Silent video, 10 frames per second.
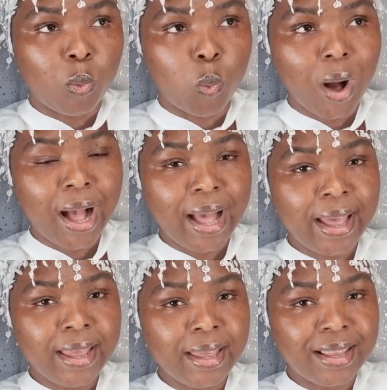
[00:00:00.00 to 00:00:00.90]

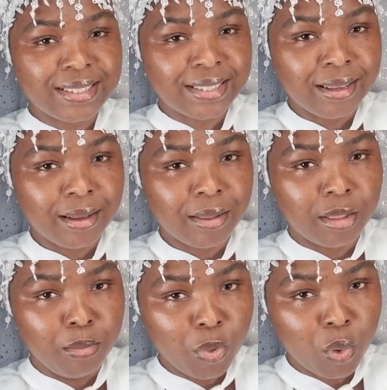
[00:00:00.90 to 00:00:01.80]
Why is
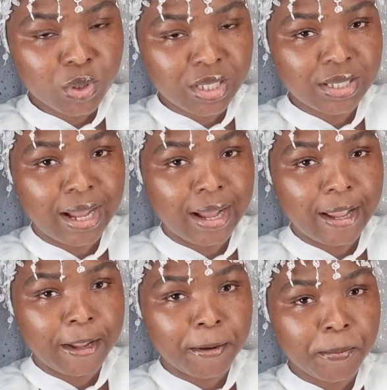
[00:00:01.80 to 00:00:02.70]
the Most
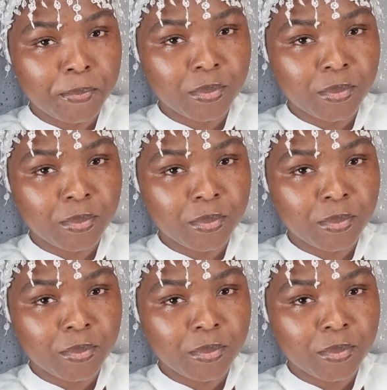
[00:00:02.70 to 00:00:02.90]
High